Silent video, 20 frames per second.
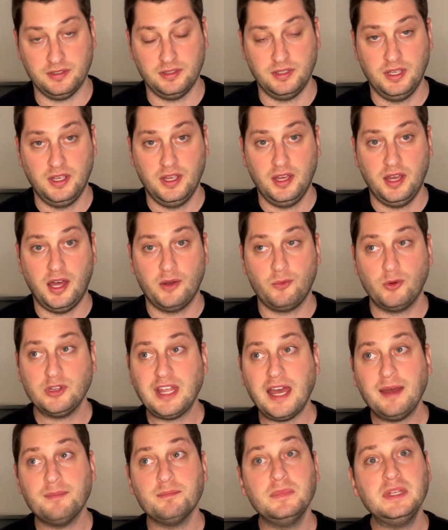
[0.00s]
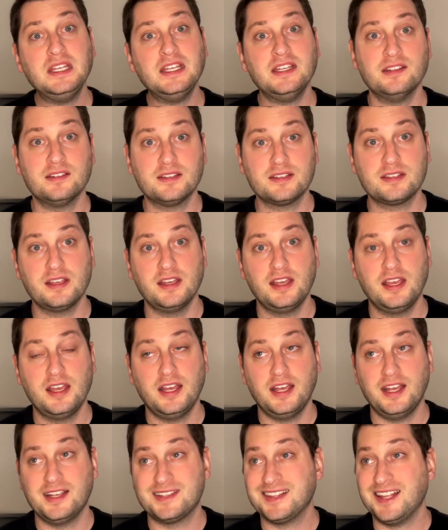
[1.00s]
And what that means
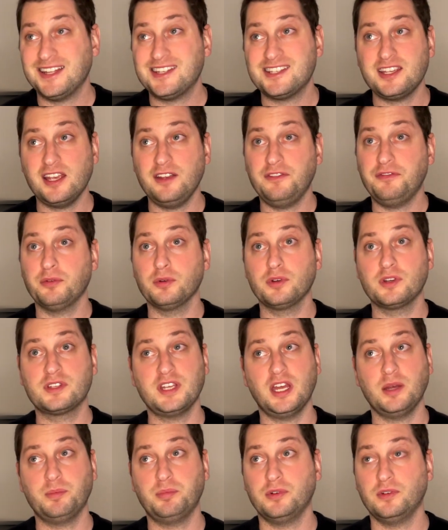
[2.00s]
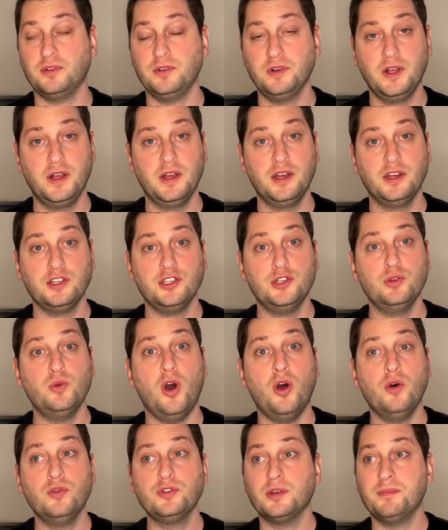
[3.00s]
is, let's say, for example, you
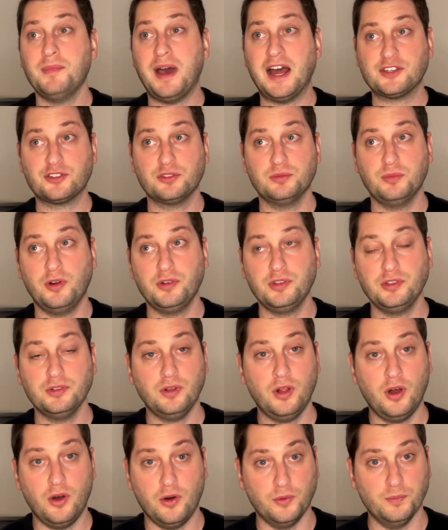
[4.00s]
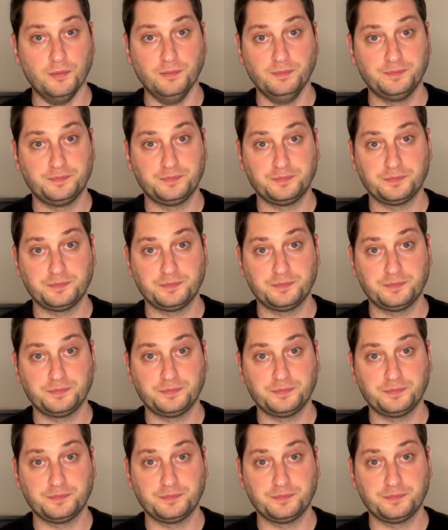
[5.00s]
owned a matrimonial home